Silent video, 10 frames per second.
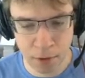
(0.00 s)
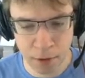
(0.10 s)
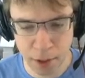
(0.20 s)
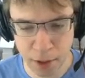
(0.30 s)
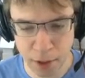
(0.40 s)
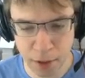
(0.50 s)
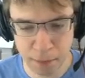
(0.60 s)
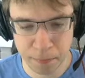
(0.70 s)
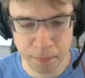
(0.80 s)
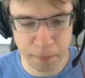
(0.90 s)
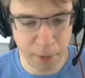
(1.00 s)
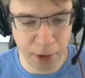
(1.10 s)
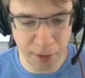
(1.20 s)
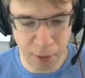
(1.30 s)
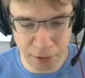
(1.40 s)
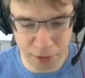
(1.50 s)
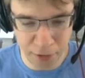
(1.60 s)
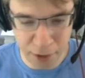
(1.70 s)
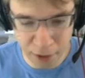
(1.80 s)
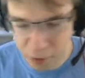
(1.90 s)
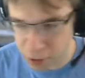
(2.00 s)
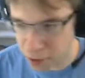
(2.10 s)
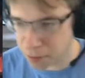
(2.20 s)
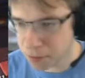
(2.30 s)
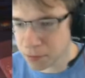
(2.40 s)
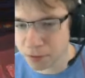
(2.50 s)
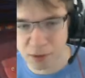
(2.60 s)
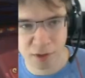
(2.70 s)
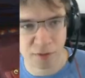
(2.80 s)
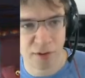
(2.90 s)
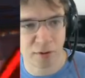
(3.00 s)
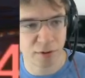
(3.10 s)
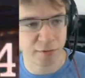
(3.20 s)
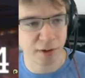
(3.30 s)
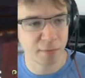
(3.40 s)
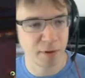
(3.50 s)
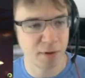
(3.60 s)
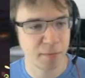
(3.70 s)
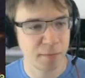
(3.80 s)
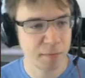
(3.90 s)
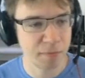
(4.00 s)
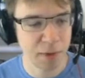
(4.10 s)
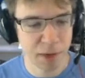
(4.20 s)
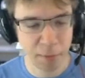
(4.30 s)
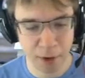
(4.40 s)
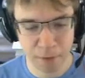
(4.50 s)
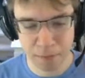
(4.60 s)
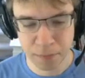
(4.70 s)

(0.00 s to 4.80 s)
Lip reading: I'm glad that wasn't anything good, because I totally forgot about Ink Bottle.